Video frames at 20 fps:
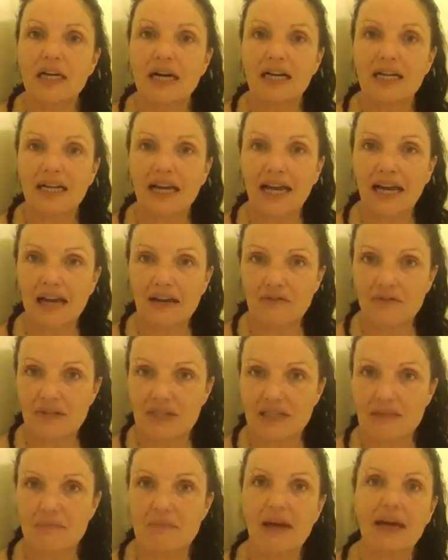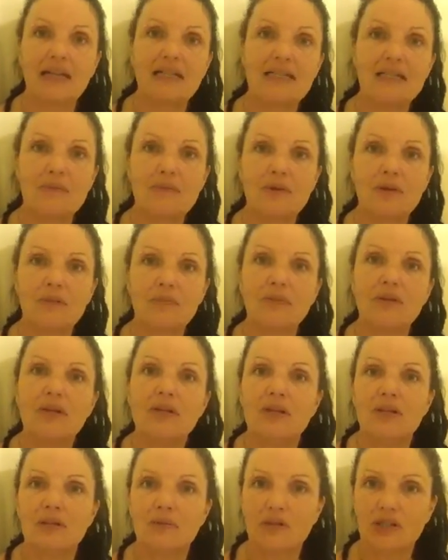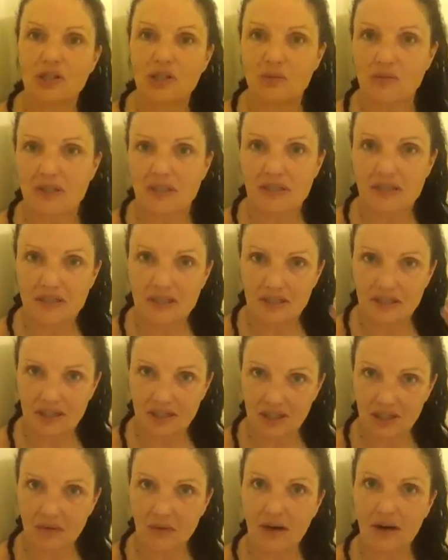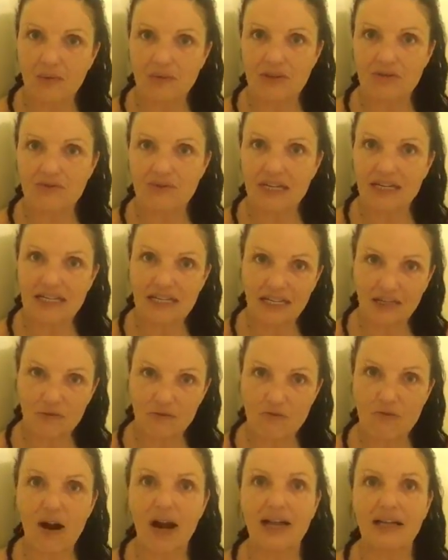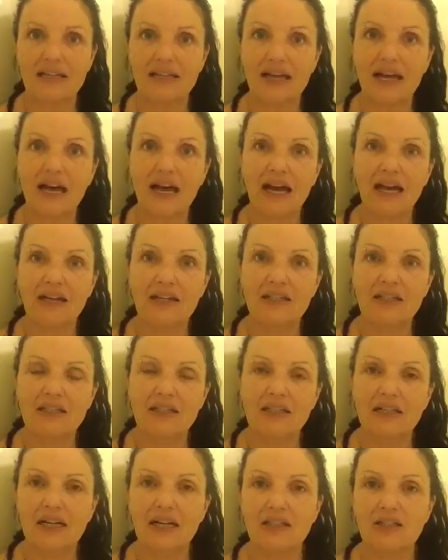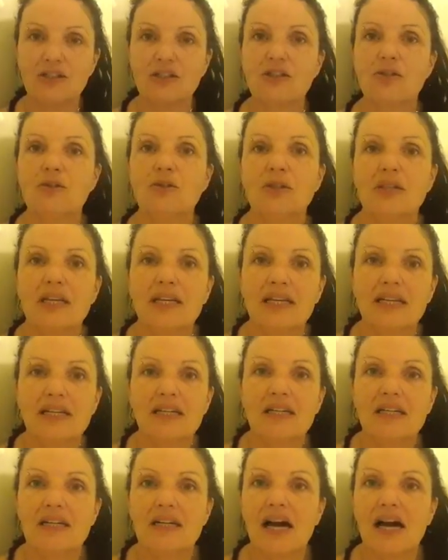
and I have this maximum, which was, you know, I was hitting right there at the new year,